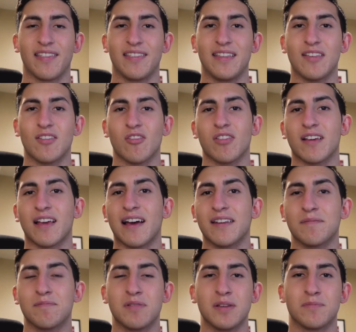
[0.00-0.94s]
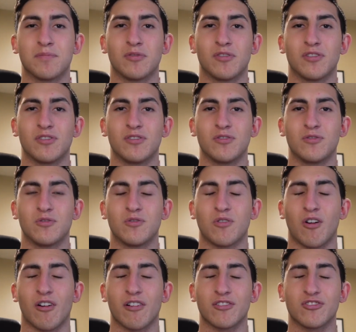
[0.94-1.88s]
These are the kind of people who
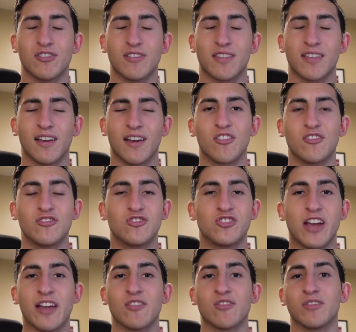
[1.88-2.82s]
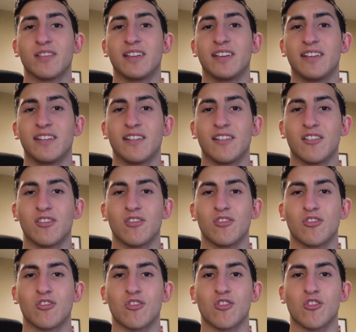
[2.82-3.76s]
are just genuinely
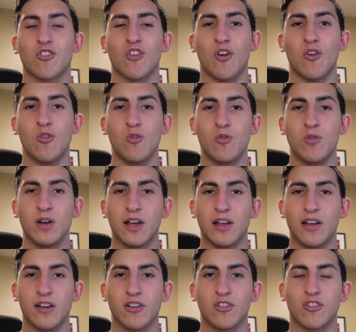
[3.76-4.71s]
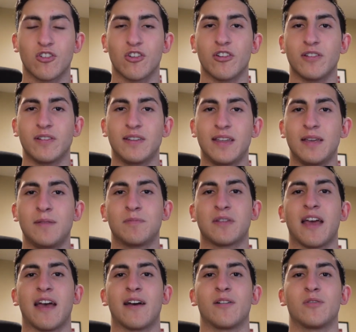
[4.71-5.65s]
so good deep
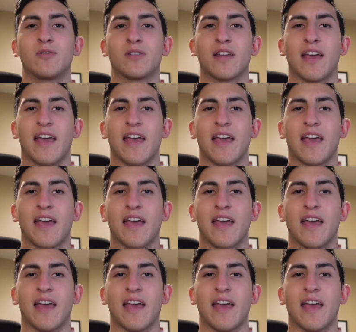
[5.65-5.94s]
down,